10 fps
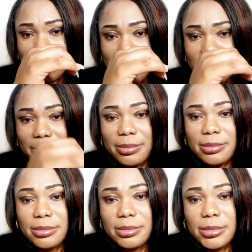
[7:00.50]

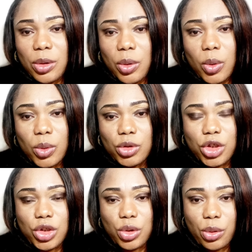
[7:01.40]
the whole
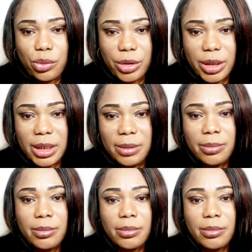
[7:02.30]
story.